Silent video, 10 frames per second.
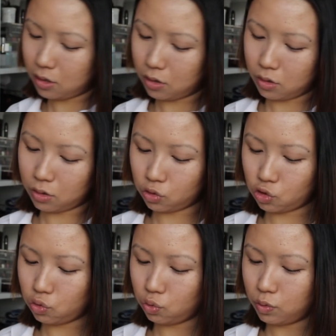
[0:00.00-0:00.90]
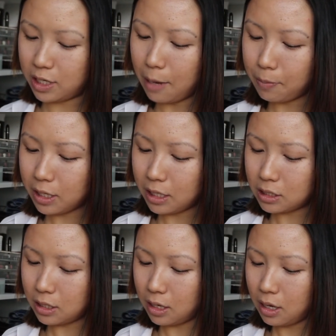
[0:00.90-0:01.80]
onto the
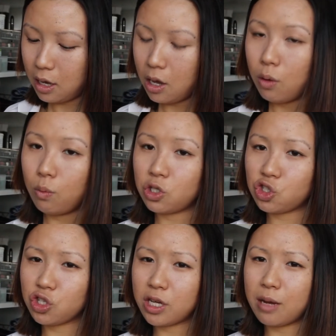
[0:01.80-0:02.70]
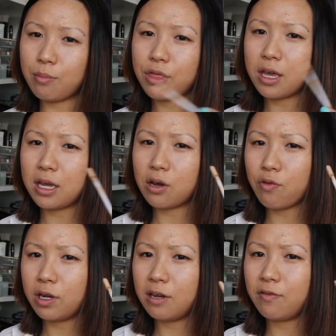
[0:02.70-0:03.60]
applicator, which comes in a
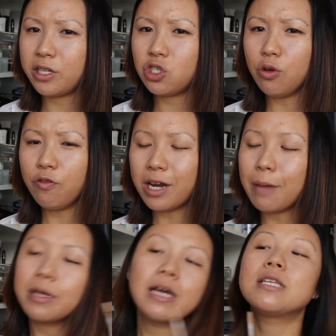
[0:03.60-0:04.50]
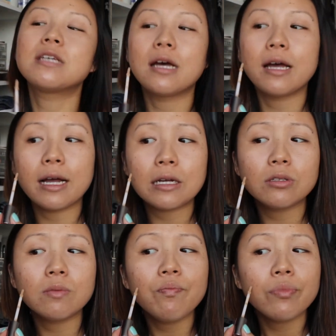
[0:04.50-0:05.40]
really lovely doe foot applicator,
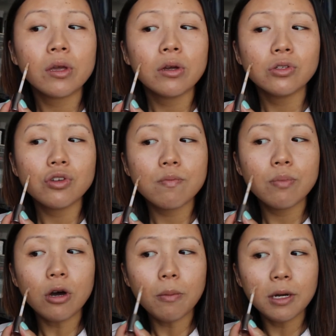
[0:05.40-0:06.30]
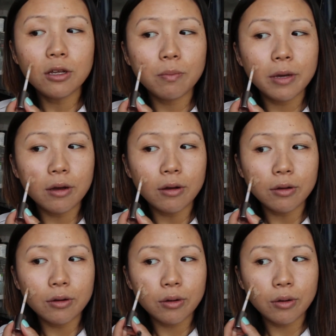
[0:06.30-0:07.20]
and just pop a little bit
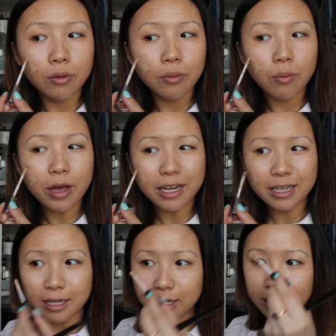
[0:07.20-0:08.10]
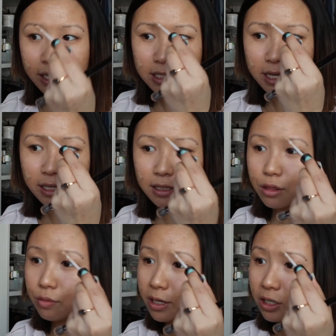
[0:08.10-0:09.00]
on where I need it. And
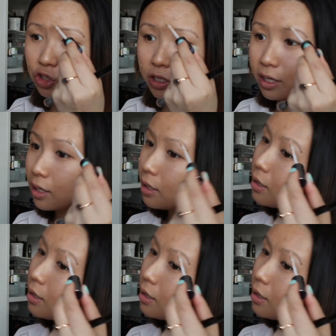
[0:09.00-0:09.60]
this one actually